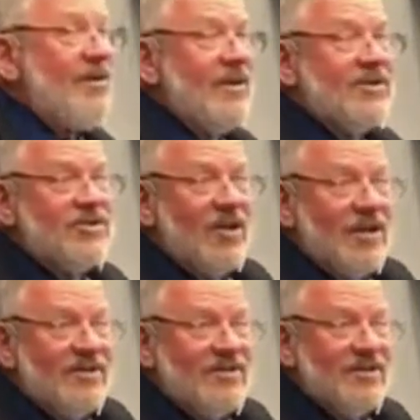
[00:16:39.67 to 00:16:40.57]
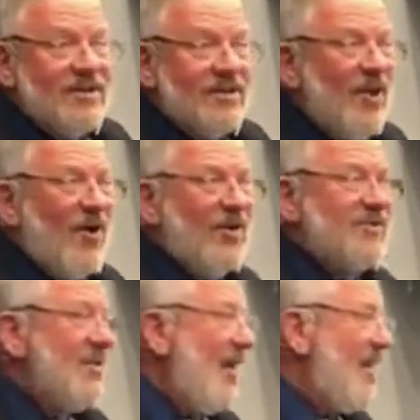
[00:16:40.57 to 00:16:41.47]
a distance.
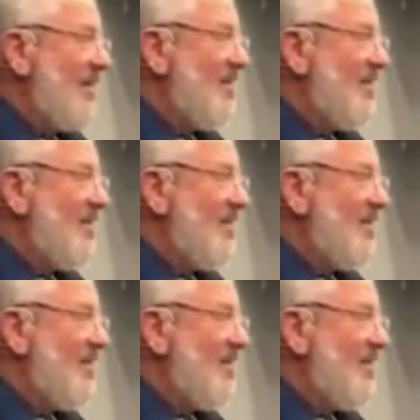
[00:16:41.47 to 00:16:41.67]
No, he's not.